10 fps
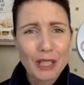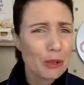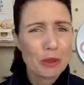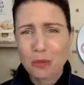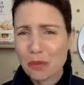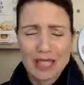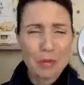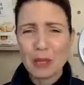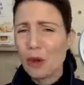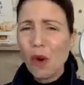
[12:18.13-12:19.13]

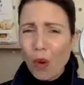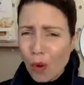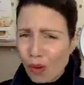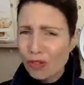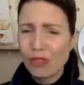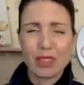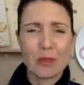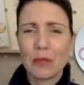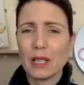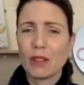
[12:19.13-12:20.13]
It'd be awful,
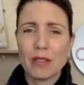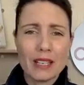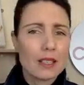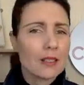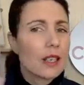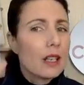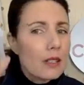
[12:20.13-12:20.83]
it'd be horrendous.